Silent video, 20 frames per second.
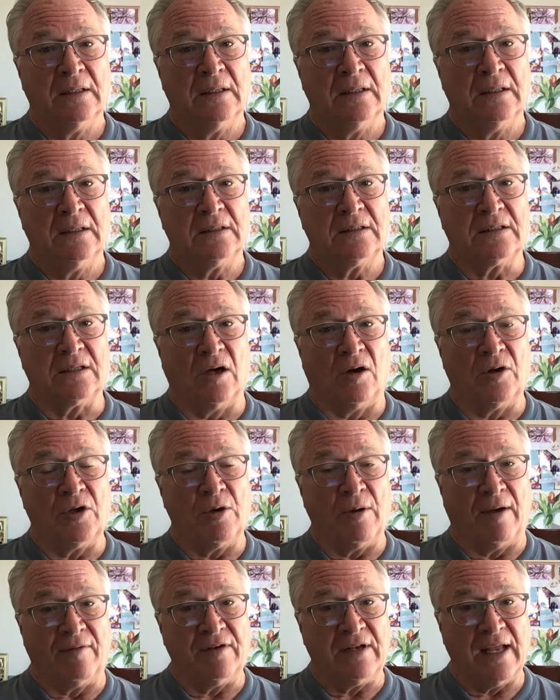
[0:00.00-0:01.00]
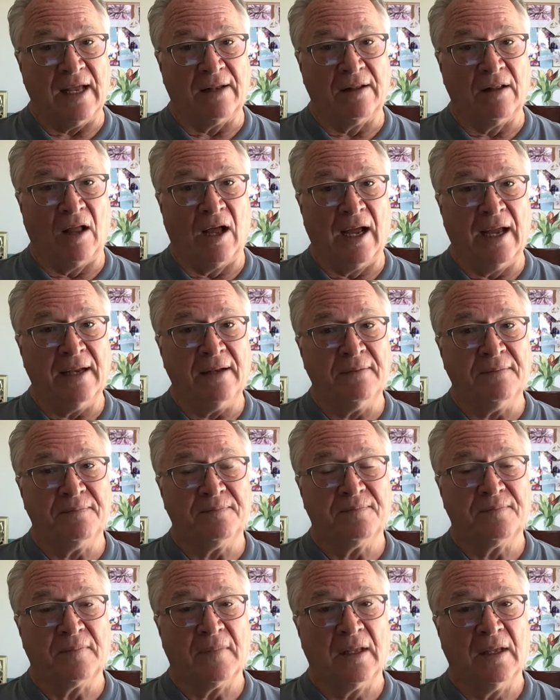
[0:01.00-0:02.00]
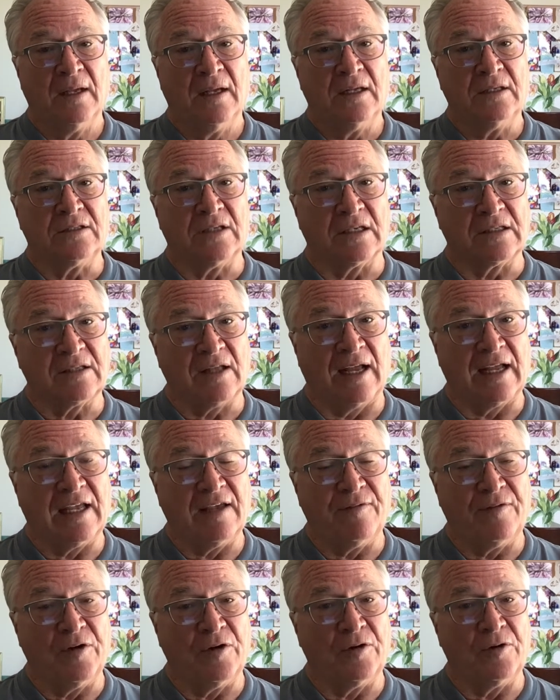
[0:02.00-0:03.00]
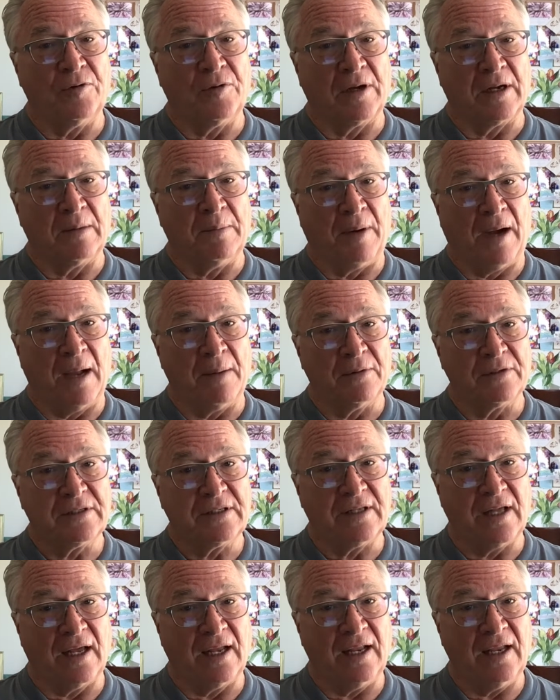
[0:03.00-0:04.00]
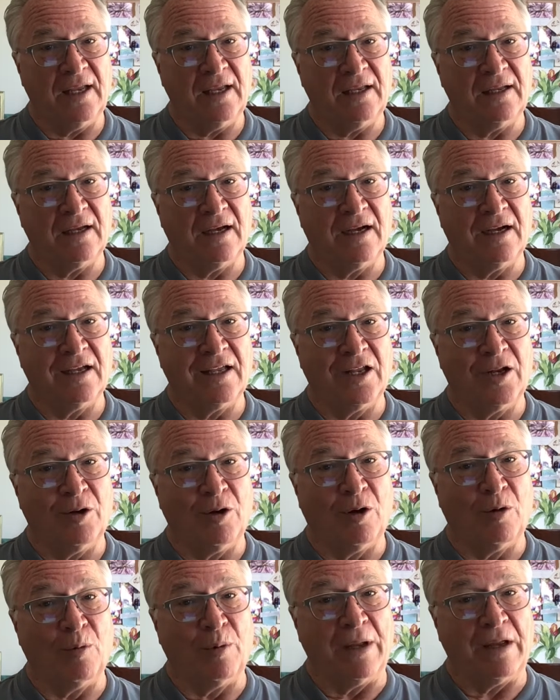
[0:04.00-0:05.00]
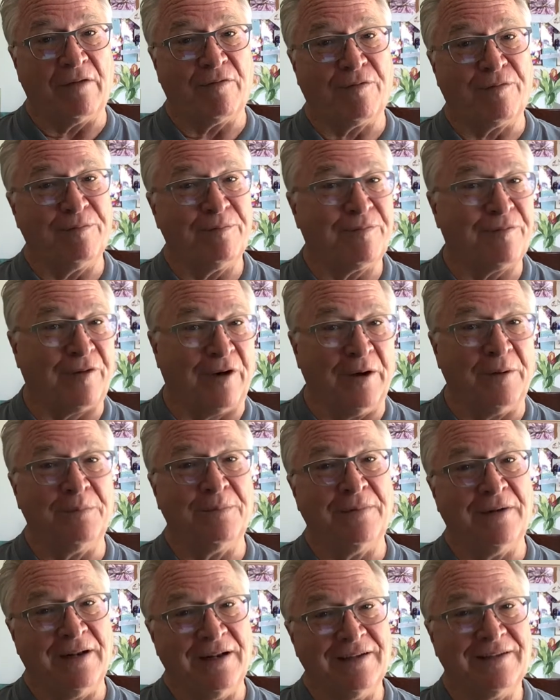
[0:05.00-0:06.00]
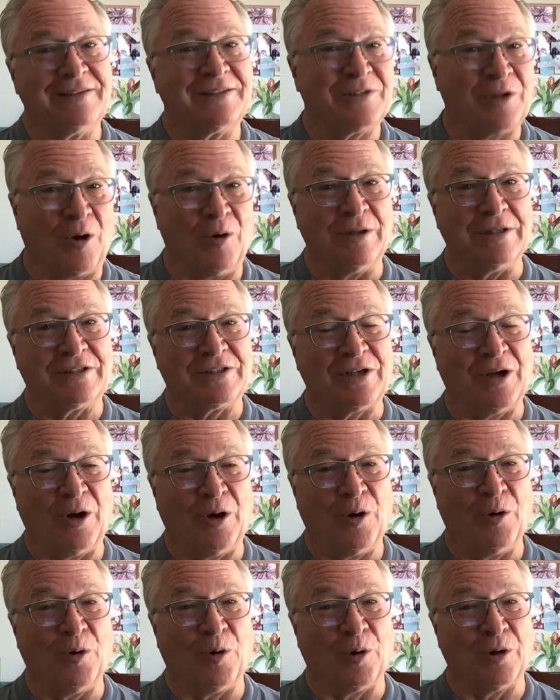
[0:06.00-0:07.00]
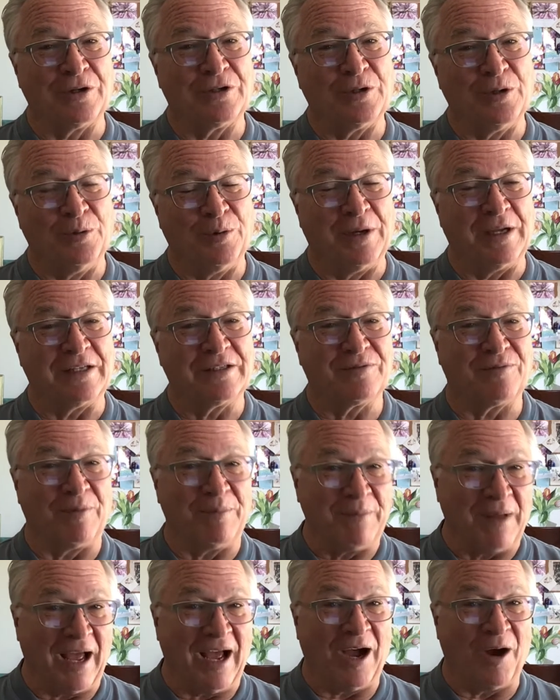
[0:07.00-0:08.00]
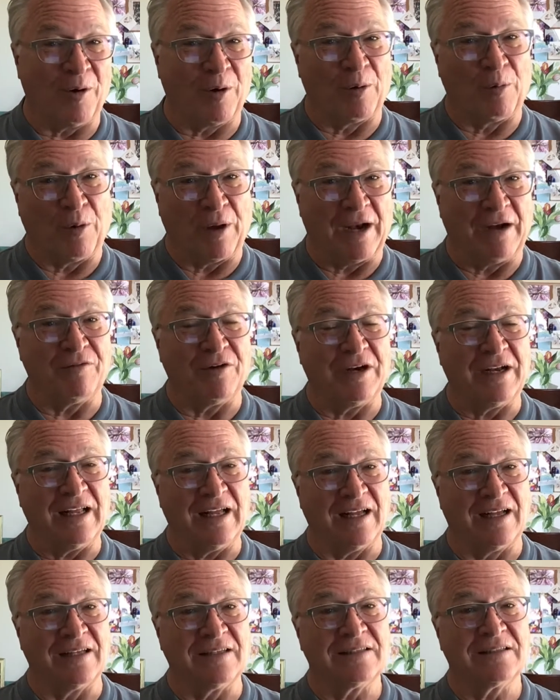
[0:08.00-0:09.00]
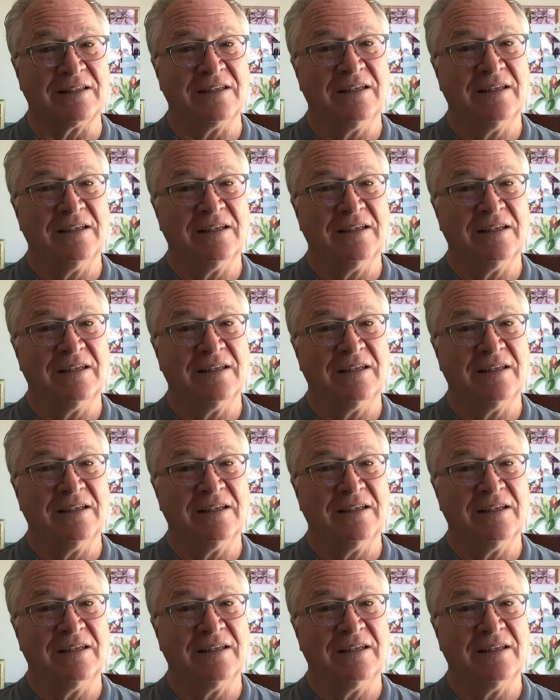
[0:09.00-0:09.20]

So you have a deadline. Just like if you're doing a Bible study, a week from so-and-so or 2 weeks from now or whatever it is,